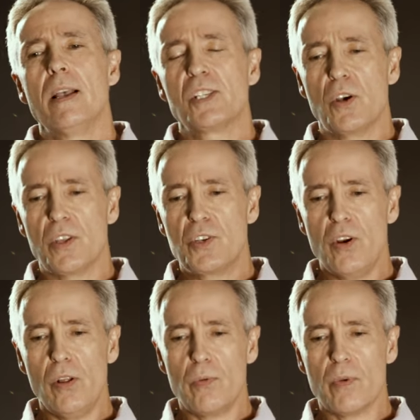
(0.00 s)
So the
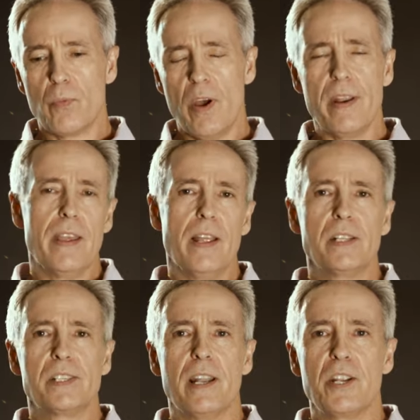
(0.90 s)
trail run
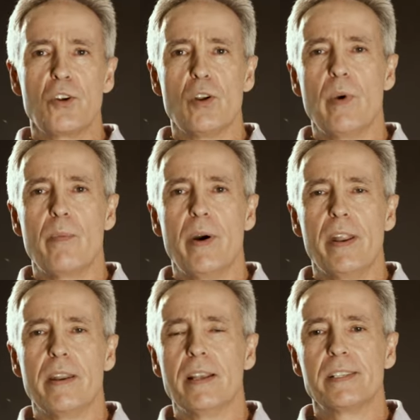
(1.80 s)
ends, and I turn to my
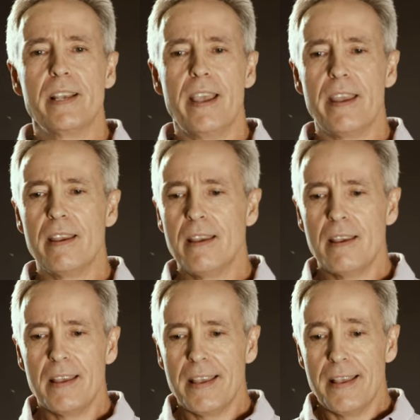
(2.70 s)
buddy and I say,
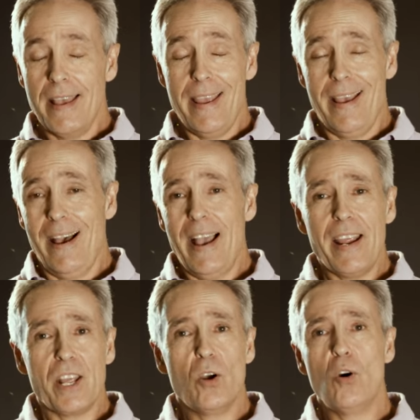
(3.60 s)
hey, I
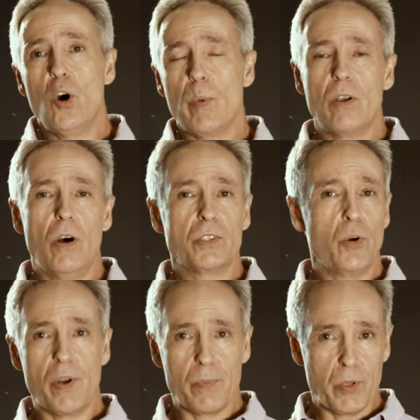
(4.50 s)
gotta go home and call
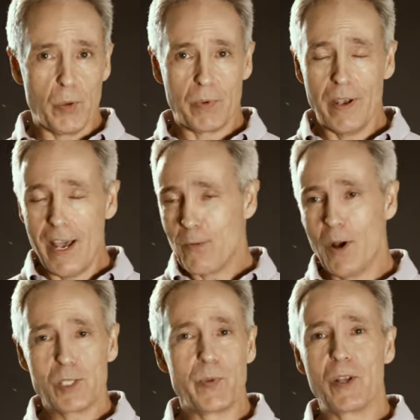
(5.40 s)
Tony Bloom. God
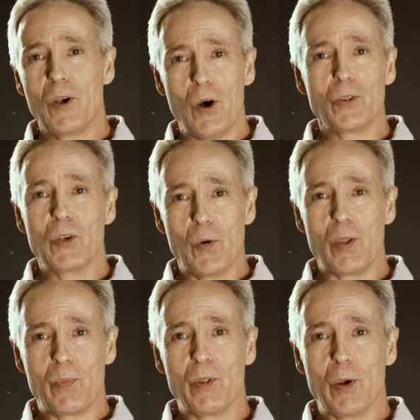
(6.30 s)
wants me to call
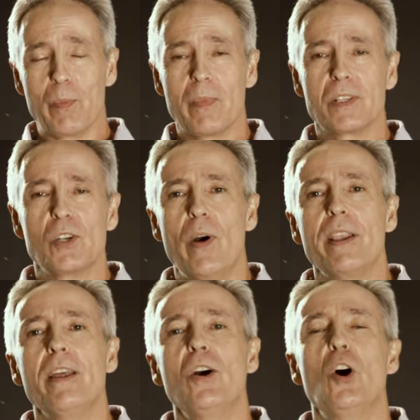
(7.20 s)
Tony Bloom. So I
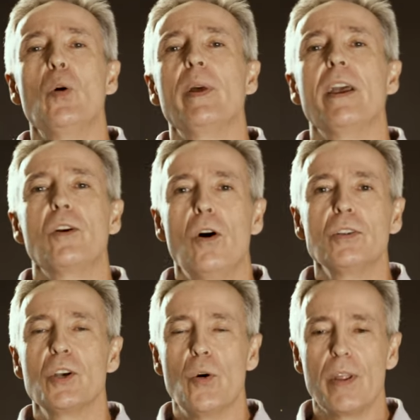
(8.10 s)
get home and I call
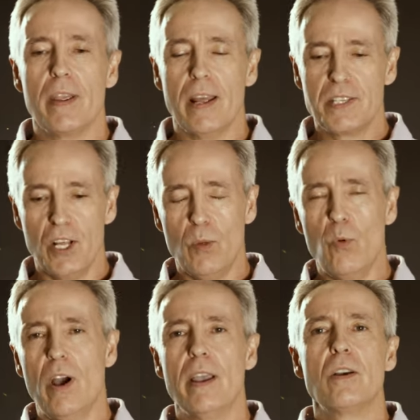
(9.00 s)
Tony and I tell him
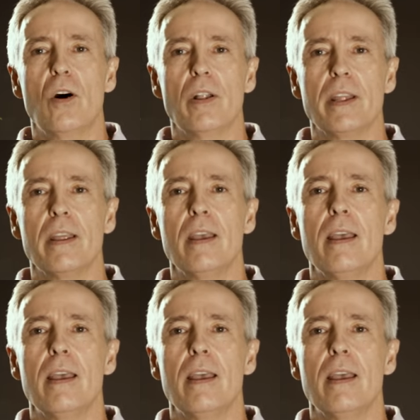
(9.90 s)
why I'm calling.